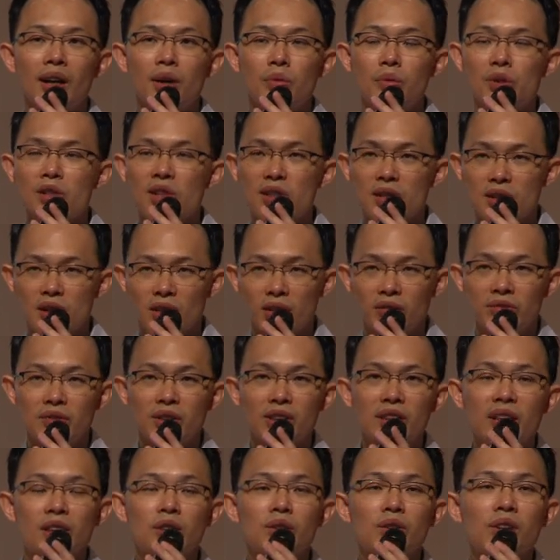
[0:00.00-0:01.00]
which is
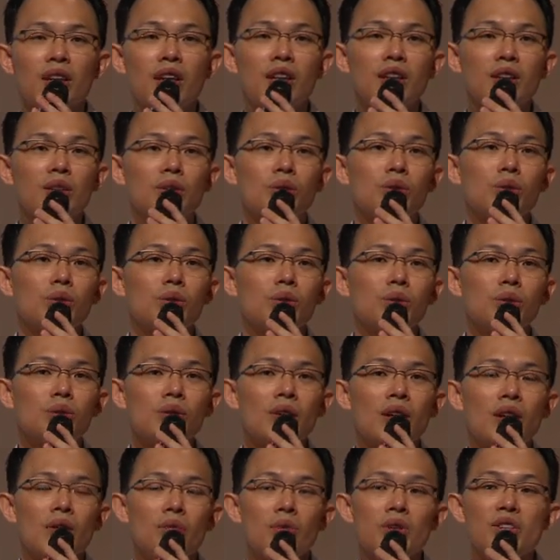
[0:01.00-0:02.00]
convenient to get
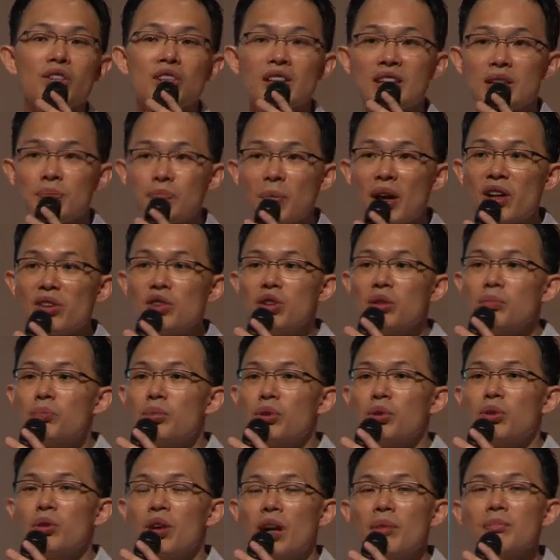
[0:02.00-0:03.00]
into, which has special
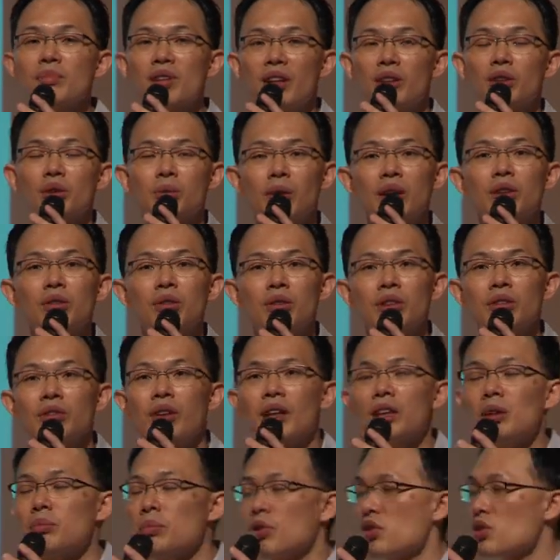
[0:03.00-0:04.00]
programs that you want to
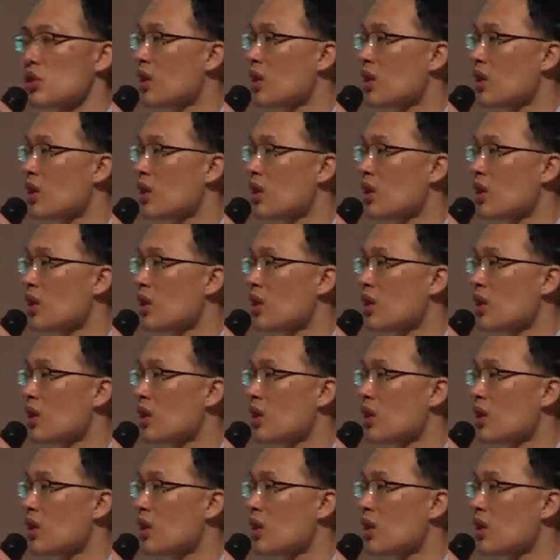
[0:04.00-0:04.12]
develop a